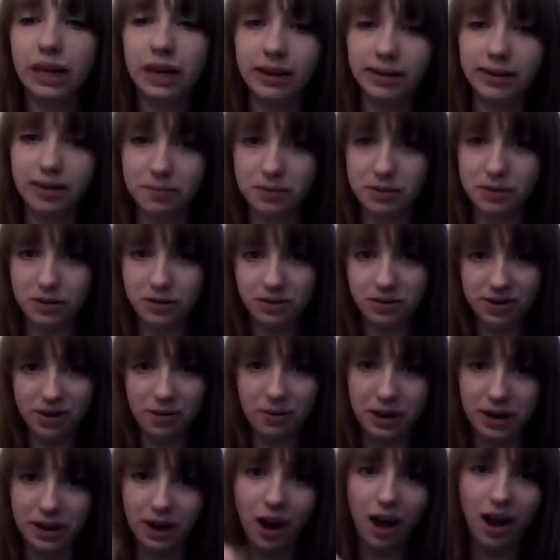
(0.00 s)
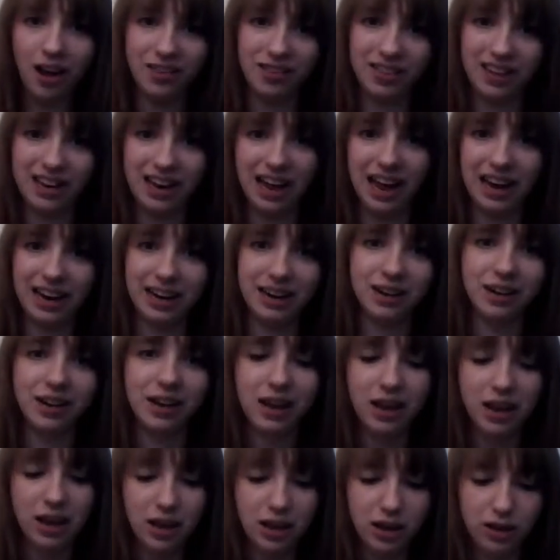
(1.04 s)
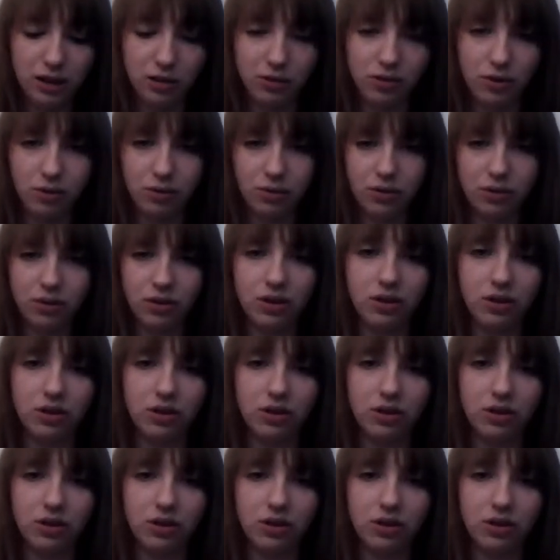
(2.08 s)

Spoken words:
Except you sew it on the line. You don't